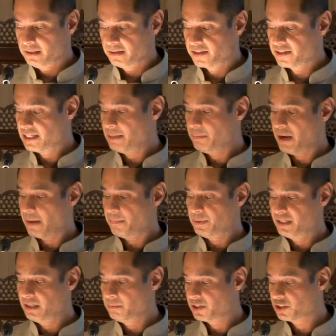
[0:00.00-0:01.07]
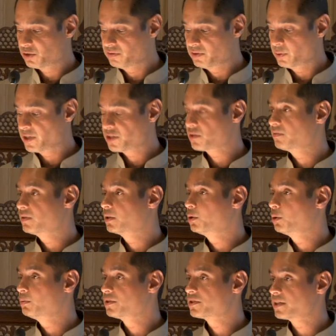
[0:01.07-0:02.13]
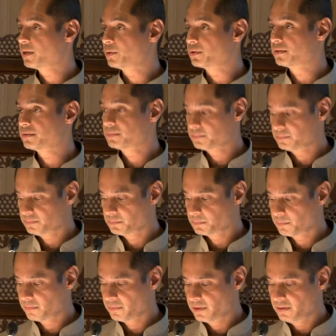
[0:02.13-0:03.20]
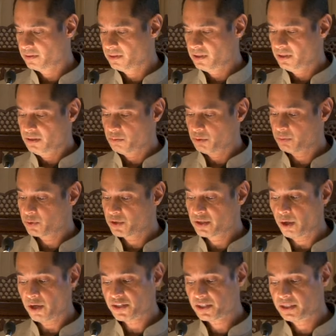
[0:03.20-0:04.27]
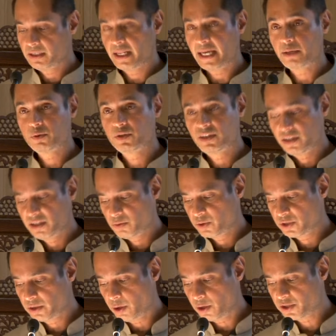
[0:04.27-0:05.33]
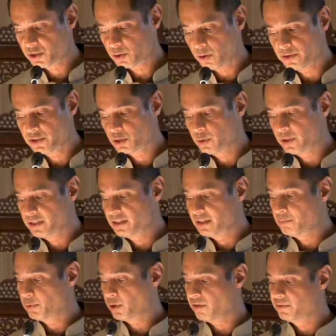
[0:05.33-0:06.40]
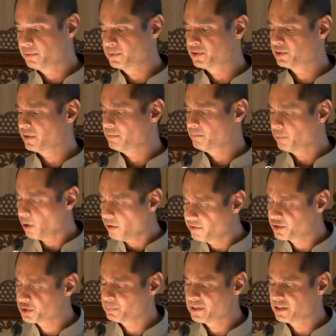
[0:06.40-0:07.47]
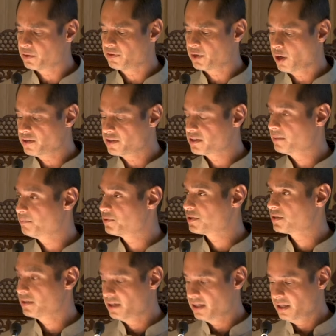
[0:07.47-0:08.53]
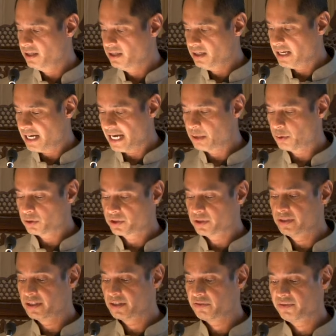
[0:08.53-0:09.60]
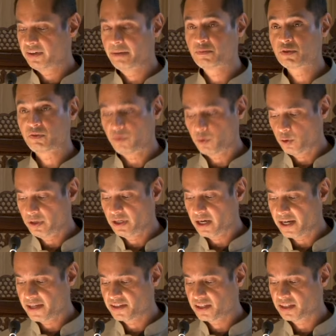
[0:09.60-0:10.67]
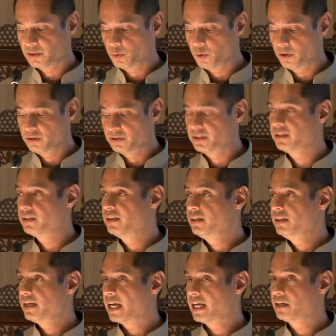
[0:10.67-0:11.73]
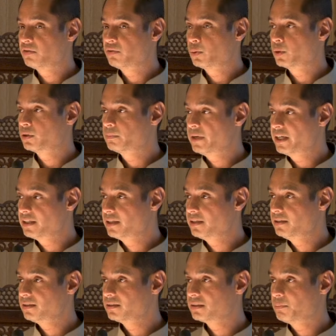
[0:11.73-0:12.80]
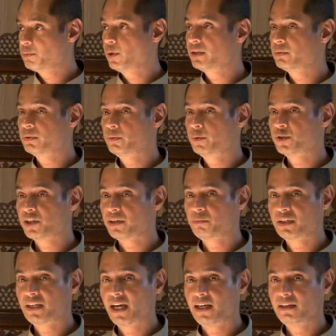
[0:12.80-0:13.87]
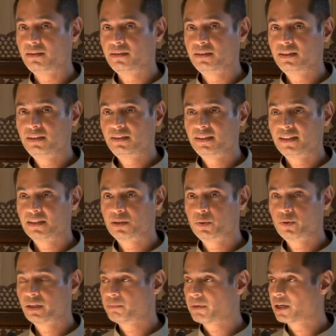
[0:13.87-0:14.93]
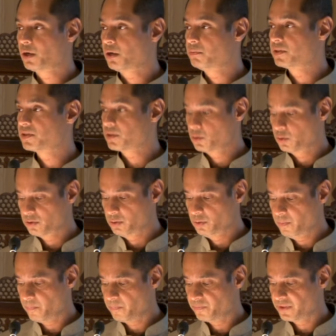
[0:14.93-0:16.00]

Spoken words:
The same happened in much of the rest of the global South. What was lost in languages was lost also in the impoverishment of concepts and alternative frames of organizing the world and of world making, the point with which I began, including my comments in Urdu.